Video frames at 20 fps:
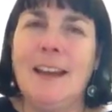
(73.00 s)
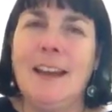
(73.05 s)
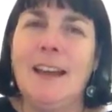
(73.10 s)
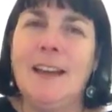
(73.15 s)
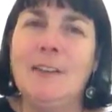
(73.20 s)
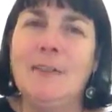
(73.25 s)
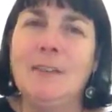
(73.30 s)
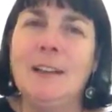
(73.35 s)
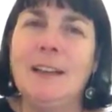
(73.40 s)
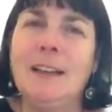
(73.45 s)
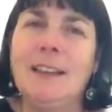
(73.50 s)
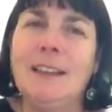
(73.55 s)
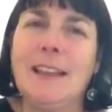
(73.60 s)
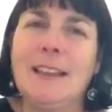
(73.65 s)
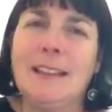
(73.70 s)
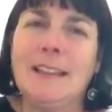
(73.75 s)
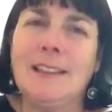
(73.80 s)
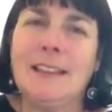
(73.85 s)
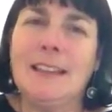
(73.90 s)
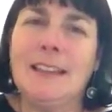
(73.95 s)
And really
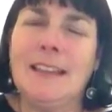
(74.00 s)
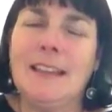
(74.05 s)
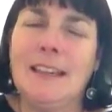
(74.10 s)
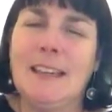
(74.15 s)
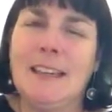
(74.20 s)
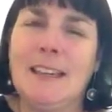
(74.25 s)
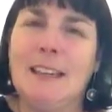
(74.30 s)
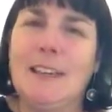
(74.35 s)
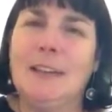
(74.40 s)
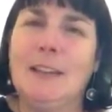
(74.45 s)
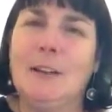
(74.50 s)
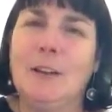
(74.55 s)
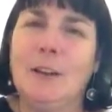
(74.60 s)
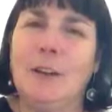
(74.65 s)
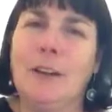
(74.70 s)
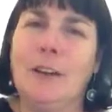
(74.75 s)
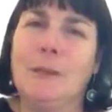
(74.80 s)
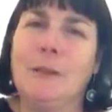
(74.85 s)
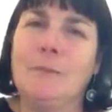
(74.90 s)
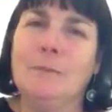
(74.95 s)
that's a key
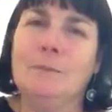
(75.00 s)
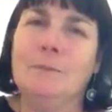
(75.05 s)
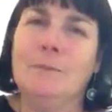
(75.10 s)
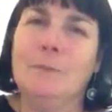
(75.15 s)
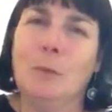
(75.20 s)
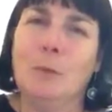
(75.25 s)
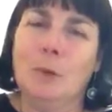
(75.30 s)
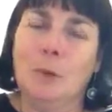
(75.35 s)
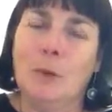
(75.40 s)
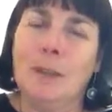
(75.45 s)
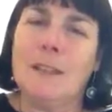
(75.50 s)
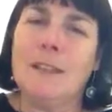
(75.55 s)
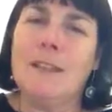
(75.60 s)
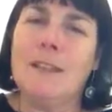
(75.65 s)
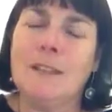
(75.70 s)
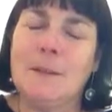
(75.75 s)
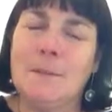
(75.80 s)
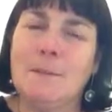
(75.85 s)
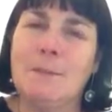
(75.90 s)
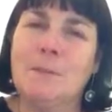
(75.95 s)
learning
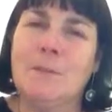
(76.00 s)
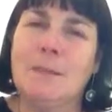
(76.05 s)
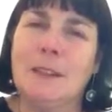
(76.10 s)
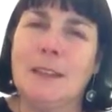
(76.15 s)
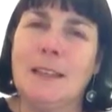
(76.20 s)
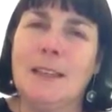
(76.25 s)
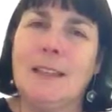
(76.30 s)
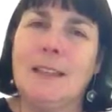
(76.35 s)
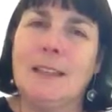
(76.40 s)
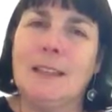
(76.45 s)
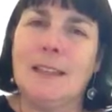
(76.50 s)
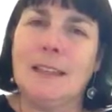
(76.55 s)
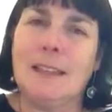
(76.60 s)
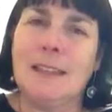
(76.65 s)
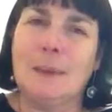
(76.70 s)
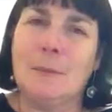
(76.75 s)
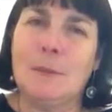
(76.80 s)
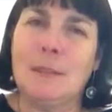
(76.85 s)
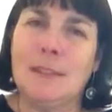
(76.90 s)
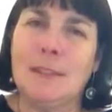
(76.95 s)
point in this
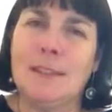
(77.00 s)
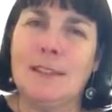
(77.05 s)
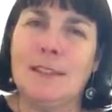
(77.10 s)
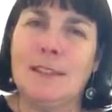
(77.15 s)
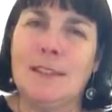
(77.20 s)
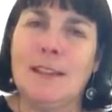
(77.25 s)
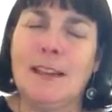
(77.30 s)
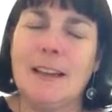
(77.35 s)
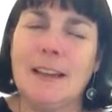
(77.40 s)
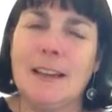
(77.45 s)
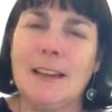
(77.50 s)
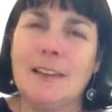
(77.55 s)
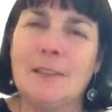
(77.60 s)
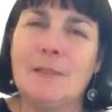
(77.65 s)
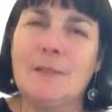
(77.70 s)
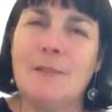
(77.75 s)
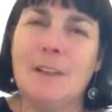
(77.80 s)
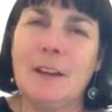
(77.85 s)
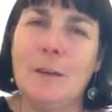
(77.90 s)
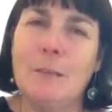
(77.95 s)
subject. Now there's
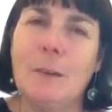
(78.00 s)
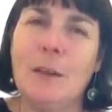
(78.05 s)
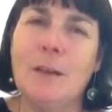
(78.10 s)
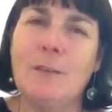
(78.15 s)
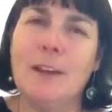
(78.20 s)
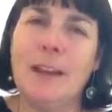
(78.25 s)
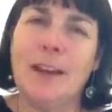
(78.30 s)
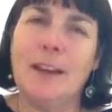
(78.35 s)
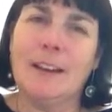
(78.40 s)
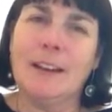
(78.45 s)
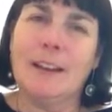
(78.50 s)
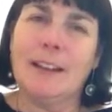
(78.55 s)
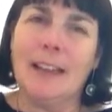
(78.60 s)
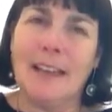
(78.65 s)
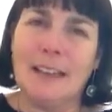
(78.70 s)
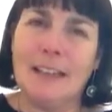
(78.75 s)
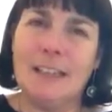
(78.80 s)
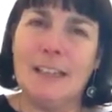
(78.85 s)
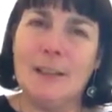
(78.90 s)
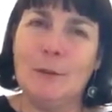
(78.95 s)
a fair bit of
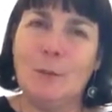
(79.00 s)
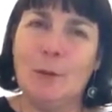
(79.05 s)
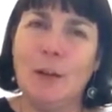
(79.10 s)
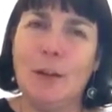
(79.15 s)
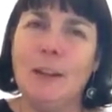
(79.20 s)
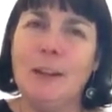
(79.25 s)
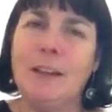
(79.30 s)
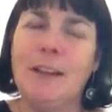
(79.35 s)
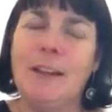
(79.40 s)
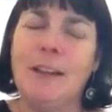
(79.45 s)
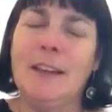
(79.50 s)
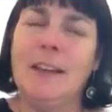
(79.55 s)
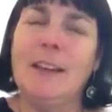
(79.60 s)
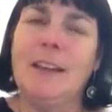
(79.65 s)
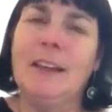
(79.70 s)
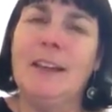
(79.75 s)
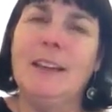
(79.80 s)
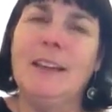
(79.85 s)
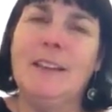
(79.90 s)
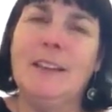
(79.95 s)
calculation work
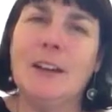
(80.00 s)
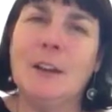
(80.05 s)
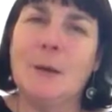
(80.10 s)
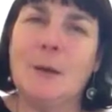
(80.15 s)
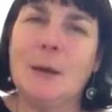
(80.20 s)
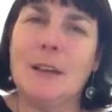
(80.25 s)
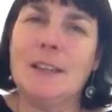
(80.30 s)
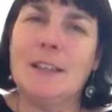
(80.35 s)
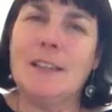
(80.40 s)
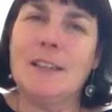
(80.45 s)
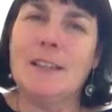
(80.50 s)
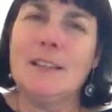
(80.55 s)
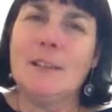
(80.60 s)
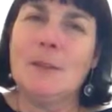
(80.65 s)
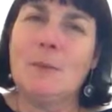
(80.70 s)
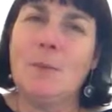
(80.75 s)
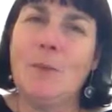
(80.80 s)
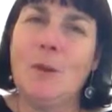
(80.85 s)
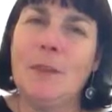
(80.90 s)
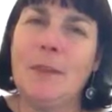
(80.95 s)
in the
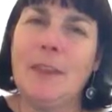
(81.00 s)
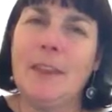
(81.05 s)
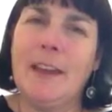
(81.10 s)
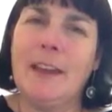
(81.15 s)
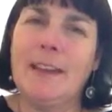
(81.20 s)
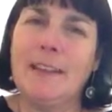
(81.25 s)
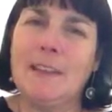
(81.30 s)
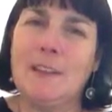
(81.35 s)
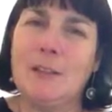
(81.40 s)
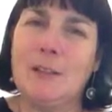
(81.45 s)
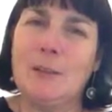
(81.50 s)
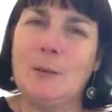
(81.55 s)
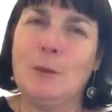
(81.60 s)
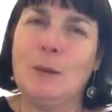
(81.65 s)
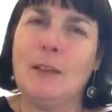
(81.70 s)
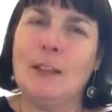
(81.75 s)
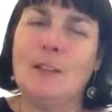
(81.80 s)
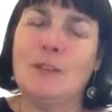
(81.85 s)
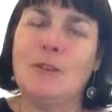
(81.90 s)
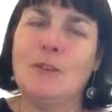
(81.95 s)
questions. What that is
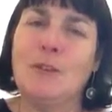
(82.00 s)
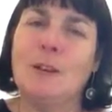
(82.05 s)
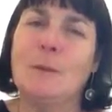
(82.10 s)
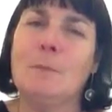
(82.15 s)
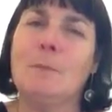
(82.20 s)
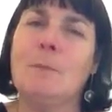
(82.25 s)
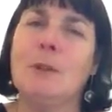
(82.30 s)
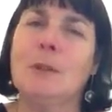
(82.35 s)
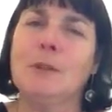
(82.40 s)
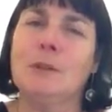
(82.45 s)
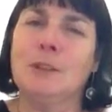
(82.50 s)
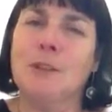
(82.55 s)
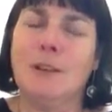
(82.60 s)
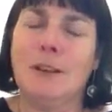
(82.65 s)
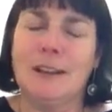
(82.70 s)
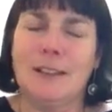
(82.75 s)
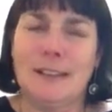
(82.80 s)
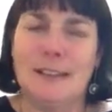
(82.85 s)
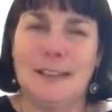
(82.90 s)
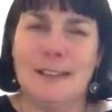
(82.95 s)
doing is trying to build your
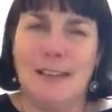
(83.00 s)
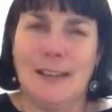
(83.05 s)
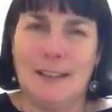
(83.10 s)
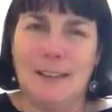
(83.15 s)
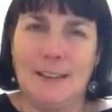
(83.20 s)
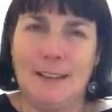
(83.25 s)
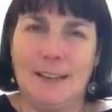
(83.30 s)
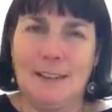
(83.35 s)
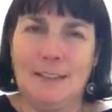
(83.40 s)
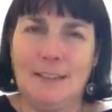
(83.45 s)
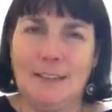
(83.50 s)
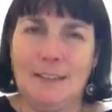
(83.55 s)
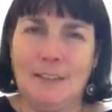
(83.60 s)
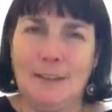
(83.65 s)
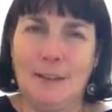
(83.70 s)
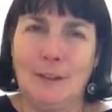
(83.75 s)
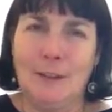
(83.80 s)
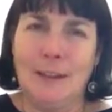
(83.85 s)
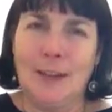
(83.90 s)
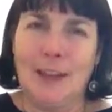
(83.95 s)
understanding.
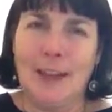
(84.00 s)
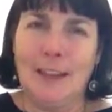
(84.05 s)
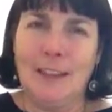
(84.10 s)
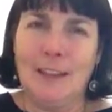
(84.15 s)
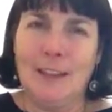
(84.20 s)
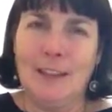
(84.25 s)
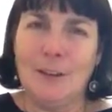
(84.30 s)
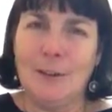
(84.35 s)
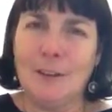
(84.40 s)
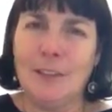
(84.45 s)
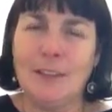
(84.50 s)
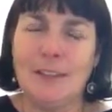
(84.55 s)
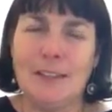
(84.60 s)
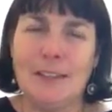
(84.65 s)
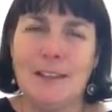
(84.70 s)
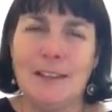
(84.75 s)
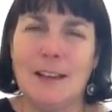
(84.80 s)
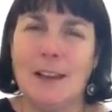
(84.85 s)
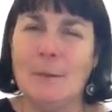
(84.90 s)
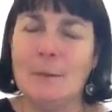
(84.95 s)
Okay, they're not
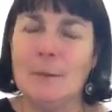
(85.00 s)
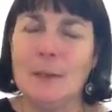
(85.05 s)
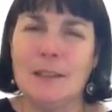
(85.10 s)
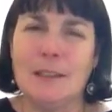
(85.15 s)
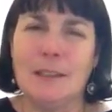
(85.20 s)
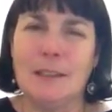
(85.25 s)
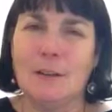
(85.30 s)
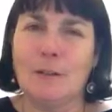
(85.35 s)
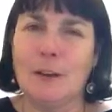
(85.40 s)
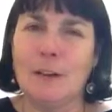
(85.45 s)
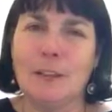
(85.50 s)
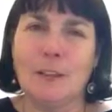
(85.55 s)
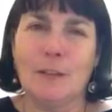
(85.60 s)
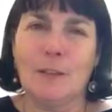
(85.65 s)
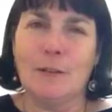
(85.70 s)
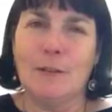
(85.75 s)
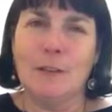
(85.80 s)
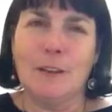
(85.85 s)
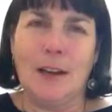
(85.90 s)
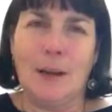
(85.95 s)
just numbers to crunch
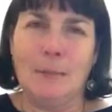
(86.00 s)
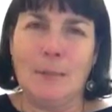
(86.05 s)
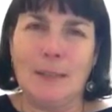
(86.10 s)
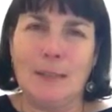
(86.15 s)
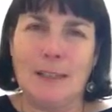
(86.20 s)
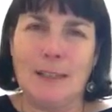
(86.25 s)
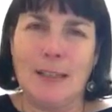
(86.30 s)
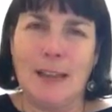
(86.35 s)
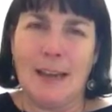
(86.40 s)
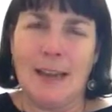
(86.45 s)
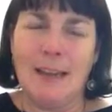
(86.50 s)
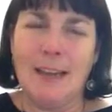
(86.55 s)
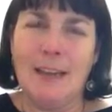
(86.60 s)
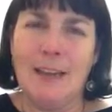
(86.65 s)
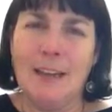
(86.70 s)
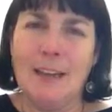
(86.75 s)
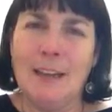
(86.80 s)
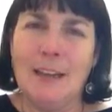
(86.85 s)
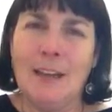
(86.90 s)
through numbers' sake.